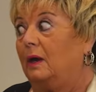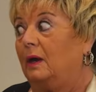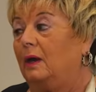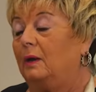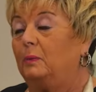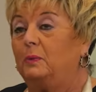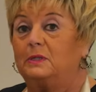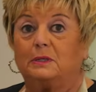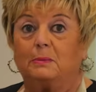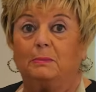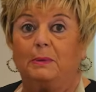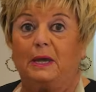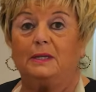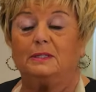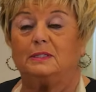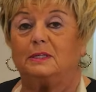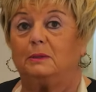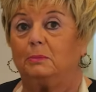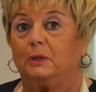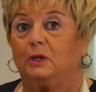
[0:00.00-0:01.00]
it was
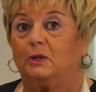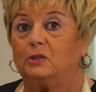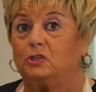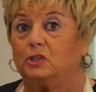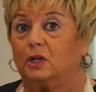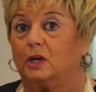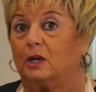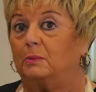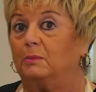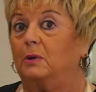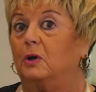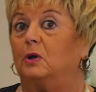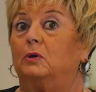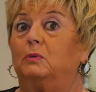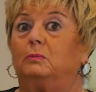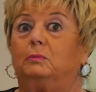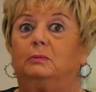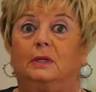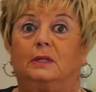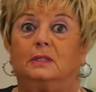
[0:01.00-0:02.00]
amazing because you come
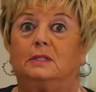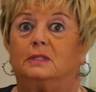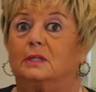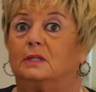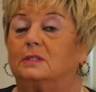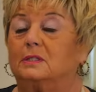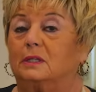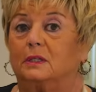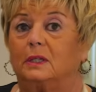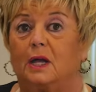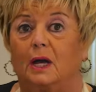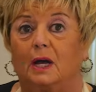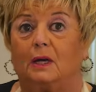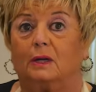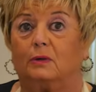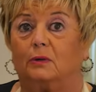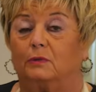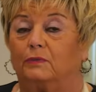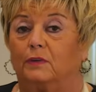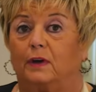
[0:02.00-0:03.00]
home at 6
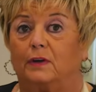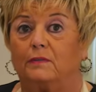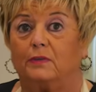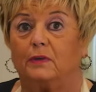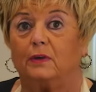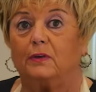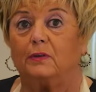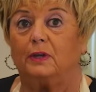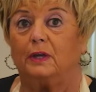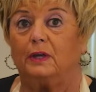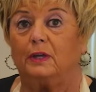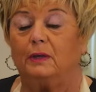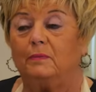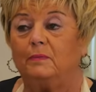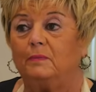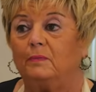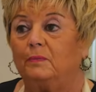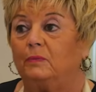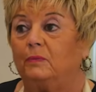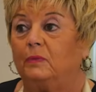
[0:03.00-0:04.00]
o'clock or 5:30
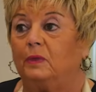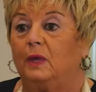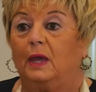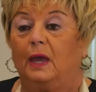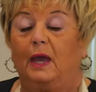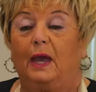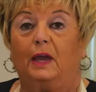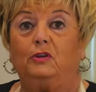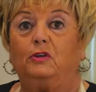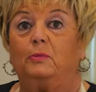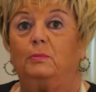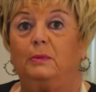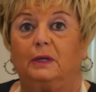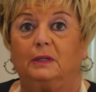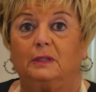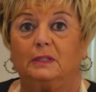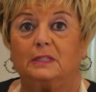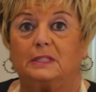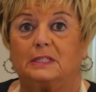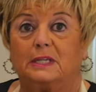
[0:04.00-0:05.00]
and your
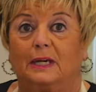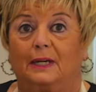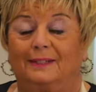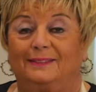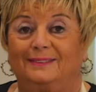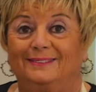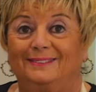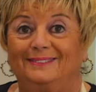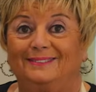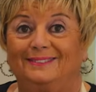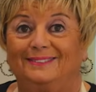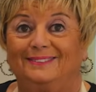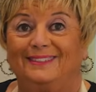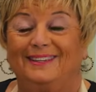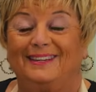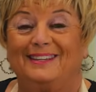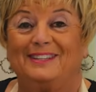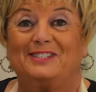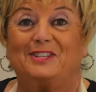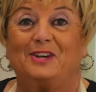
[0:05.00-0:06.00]
meal is done.
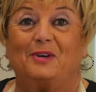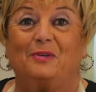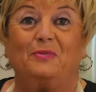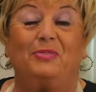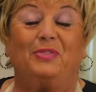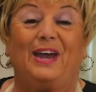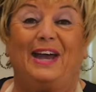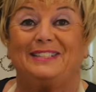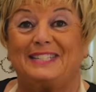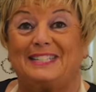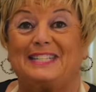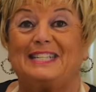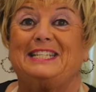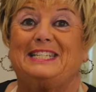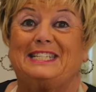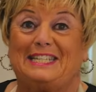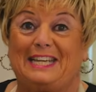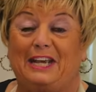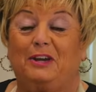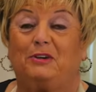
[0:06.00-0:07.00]
So that's the
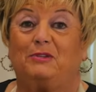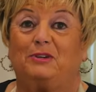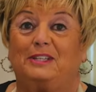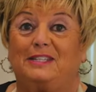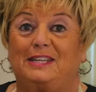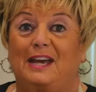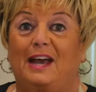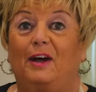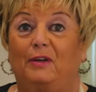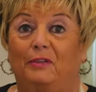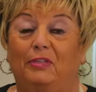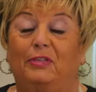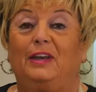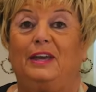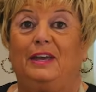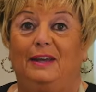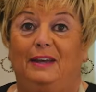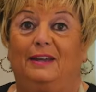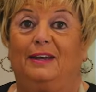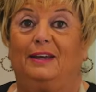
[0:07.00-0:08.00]
secret to healthy
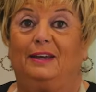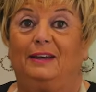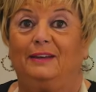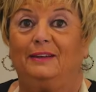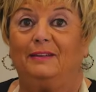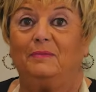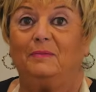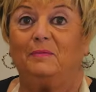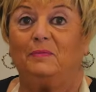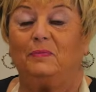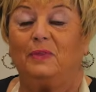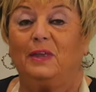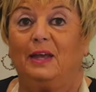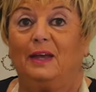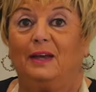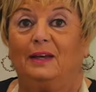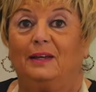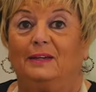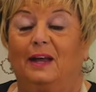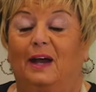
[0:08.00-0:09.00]
eating,
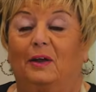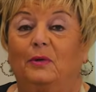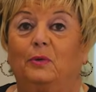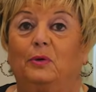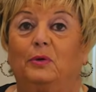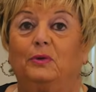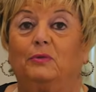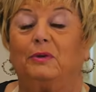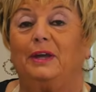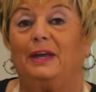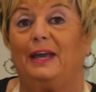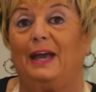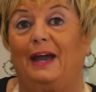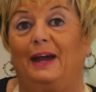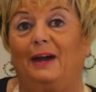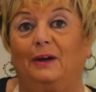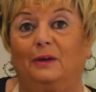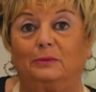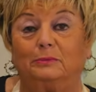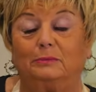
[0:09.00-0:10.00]
not ordering
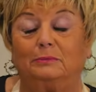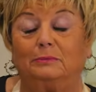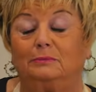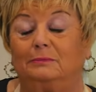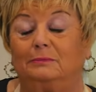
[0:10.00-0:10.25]
out.